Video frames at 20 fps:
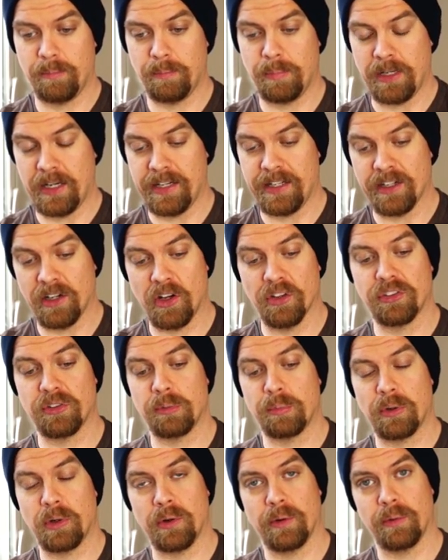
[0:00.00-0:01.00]
but I can also
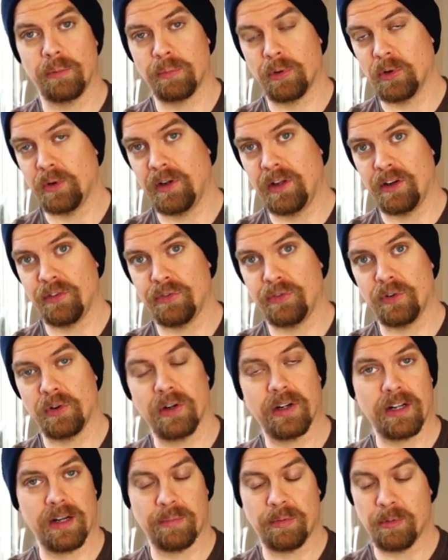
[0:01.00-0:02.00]
brew enough for
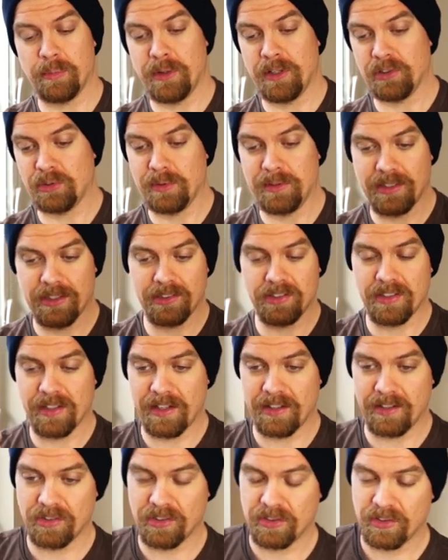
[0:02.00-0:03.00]
a couple mugs with this
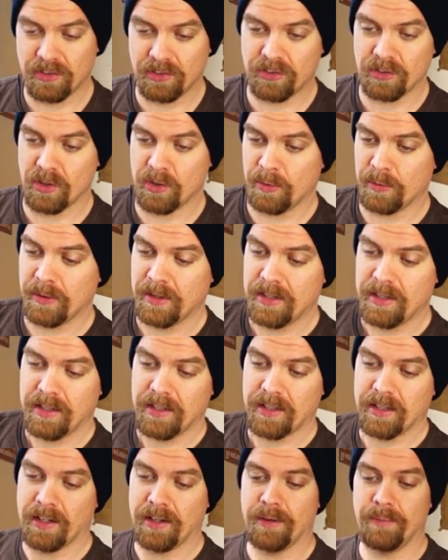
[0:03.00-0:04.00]
size. So
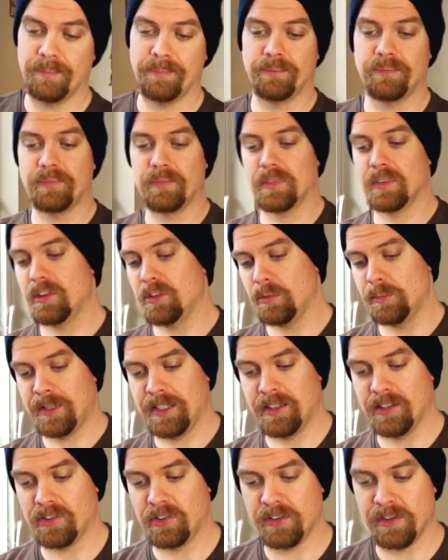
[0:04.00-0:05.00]
to me,
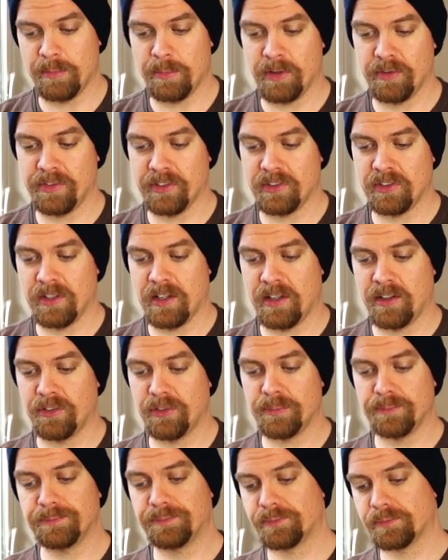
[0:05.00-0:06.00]
this is the perfect size.
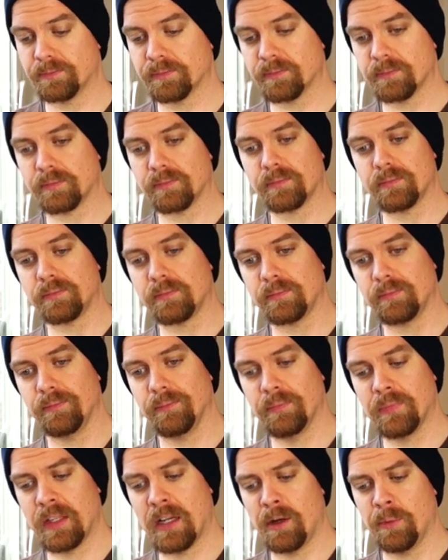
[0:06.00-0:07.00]

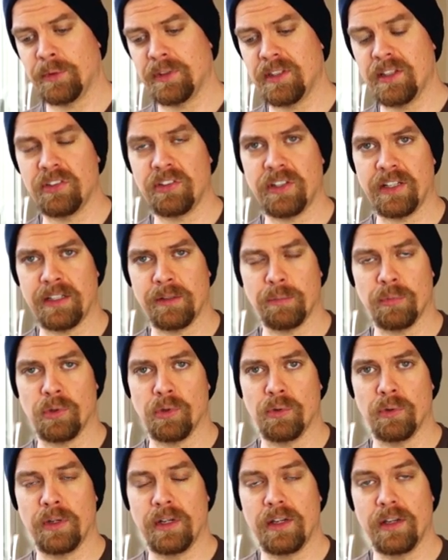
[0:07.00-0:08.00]
With this, I can
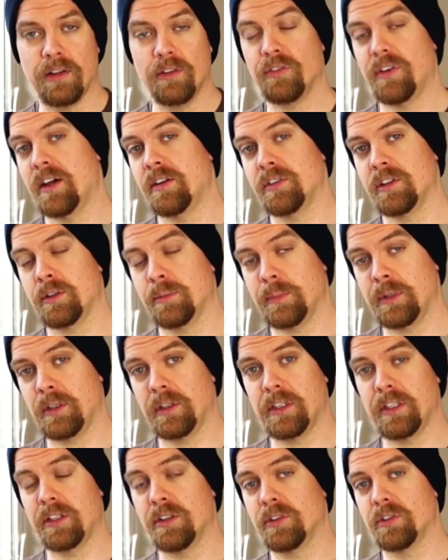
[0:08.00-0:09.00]
brew 500
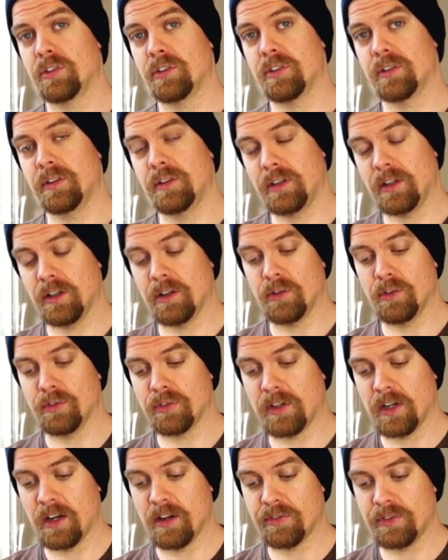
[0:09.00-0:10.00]
milliliters of
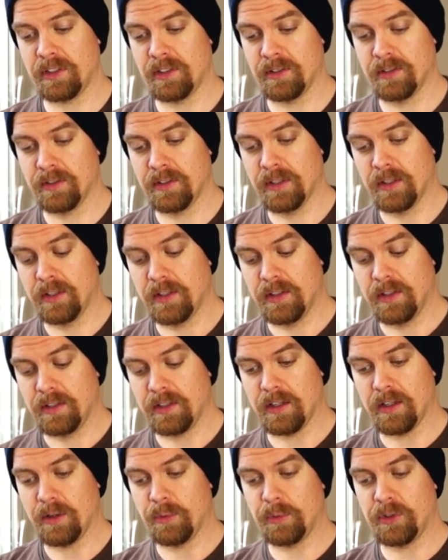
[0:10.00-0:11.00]
coffee,
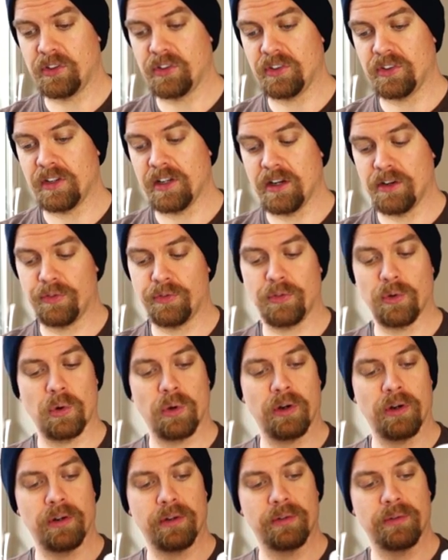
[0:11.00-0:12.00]
which is enough
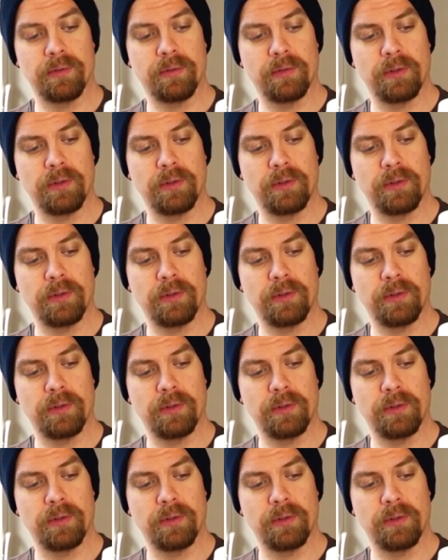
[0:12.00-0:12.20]
for,